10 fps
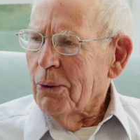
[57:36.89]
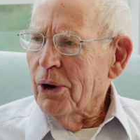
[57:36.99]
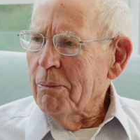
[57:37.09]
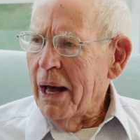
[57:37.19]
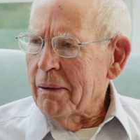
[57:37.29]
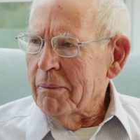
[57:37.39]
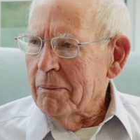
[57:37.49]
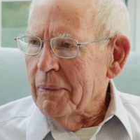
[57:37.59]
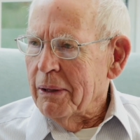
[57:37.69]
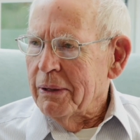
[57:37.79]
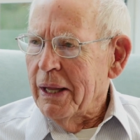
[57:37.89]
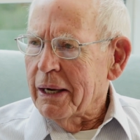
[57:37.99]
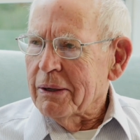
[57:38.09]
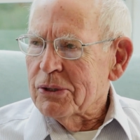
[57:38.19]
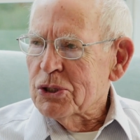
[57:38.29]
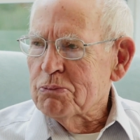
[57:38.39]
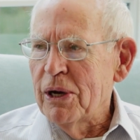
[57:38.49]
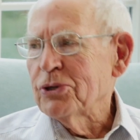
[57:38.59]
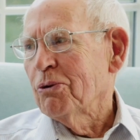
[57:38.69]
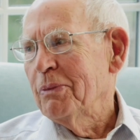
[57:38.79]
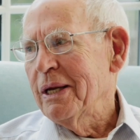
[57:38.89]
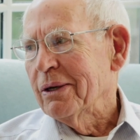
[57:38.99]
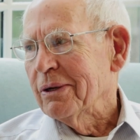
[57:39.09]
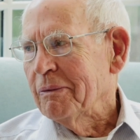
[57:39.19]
what about that special meal?